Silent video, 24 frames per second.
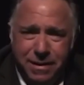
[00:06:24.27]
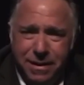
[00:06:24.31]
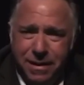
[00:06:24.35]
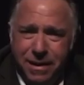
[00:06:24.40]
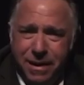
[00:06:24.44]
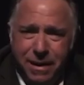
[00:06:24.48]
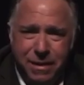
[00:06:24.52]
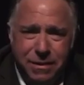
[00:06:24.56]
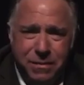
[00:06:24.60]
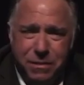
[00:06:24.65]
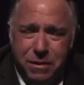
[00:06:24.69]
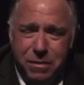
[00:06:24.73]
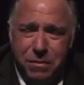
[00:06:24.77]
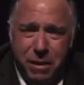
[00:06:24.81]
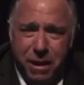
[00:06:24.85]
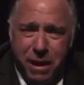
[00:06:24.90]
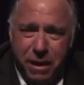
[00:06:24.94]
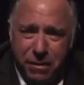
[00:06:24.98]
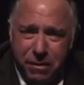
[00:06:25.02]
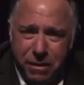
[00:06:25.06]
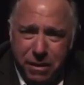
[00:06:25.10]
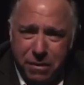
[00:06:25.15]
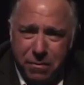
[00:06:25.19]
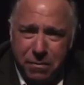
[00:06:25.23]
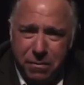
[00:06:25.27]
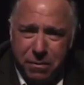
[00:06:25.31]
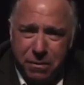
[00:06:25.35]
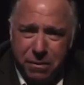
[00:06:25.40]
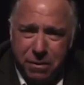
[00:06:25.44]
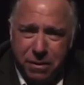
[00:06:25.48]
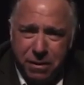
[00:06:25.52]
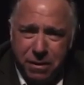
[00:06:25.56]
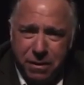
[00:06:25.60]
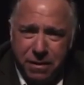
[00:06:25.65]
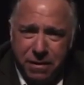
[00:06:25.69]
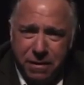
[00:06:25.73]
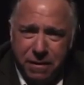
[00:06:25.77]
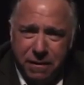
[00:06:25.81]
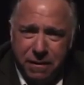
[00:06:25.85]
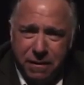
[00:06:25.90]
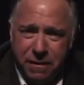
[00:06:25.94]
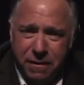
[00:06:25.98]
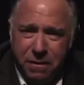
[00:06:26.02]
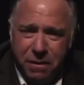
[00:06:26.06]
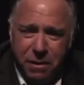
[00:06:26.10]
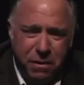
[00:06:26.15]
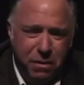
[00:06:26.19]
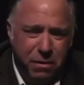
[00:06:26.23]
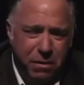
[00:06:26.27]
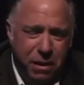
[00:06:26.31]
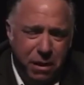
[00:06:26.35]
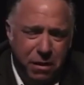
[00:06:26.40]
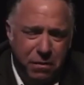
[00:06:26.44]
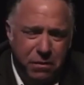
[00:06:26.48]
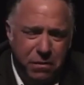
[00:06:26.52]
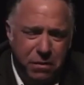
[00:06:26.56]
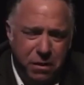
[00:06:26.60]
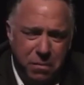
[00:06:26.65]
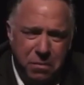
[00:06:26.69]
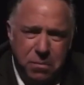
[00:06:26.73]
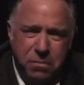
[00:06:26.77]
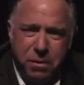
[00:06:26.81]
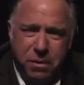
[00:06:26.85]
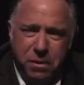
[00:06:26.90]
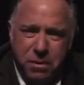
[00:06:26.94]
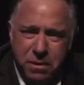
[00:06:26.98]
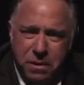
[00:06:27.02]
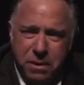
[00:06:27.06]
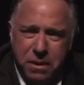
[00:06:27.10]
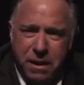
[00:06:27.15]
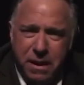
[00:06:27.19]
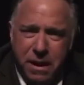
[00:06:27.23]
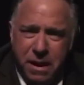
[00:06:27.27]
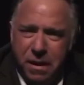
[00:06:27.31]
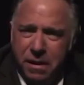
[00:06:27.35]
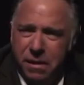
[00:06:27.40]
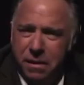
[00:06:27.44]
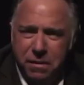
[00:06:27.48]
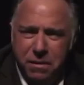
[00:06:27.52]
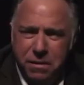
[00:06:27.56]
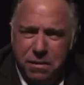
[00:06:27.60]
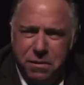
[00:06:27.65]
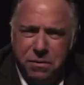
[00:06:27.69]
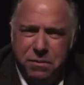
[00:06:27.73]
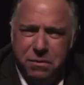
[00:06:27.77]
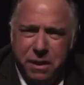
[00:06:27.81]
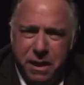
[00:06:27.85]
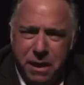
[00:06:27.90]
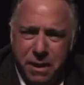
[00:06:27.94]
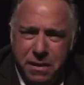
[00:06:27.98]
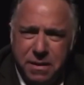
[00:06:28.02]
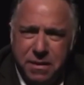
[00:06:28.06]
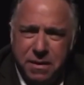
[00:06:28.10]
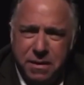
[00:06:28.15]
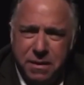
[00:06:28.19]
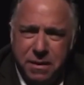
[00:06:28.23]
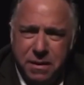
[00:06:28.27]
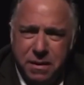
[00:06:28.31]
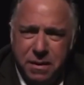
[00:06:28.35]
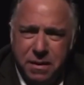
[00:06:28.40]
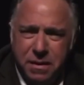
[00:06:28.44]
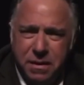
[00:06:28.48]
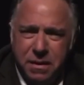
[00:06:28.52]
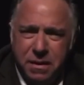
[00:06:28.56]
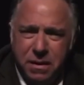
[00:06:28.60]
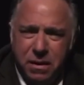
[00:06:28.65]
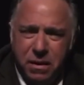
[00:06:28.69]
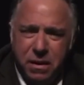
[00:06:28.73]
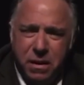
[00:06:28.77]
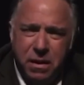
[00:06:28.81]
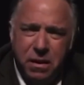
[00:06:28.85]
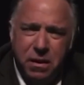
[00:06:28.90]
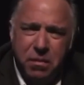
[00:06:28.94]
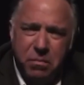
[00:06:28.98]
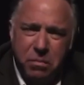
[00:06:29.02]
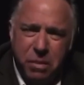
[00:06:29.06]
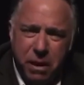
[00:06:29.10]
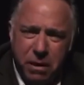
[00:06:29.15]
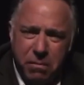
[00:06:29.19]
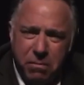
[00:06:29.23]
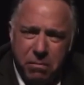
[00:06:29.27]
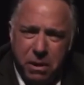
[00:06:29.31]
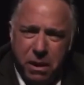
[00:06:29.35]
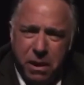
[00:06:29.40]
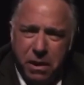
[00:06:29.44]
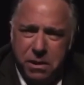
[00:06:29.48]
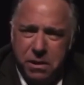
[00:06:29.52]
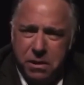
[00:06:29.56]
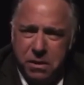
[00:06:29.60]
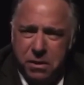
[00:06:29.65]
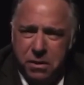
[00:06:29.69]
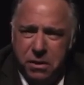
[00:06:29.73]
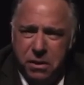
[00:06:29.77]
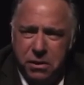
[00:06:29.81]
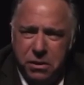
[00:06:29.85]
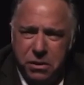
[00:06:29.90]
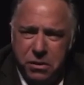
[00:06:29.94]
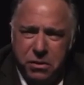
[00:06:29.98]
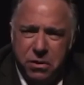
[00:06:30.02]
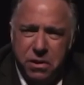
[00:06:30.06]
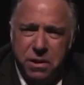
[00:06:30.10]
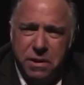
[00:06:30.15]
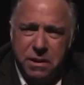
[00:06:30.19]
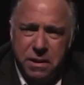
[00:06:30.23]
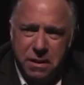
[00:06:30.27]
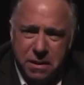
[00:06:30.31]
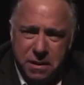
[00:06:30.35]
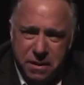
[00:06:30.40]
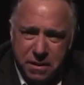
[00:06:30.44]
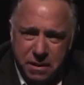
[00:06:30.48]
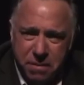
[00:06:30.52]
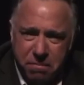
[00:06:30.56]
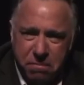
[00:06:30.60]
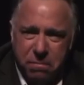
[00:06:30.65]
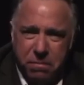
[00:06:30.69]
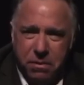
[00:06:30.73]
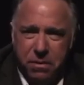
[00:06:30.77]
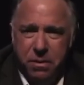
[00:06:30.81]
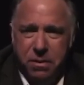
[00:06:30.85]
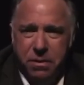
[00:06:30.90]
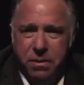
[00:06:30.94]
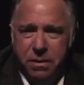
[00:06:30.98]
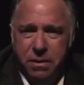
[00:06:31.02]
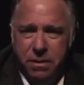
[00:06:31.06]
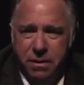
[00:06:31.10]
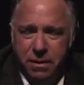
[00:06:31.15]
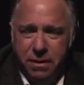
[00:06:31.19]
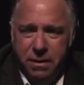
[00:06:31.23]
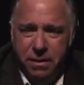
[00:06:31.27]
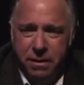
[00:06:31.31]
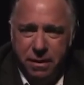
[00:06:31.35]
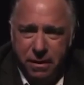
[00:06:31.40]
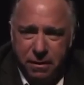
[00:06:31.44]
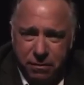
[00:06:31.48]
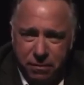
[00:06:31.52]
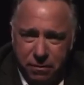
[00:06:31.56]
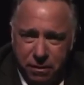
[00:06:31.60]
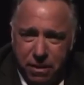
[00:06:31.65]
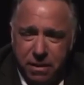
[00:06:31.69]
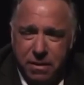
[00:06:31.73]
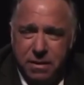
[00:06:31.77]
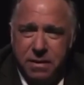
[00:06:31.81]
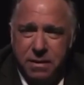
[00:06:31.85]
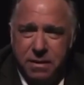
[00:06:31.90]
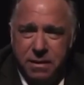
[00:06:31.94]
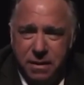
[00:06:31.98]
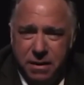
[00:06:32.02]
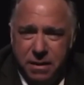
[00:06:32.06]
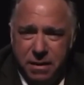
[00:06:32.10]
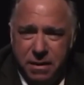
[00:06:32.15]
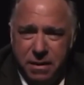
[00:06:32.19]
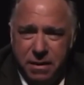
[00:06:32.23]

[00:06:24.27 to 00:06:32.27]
That doesn't really matter anymore. What you think of Trump's personality or his tweets. Look at the big picture. The choice is simple, friends.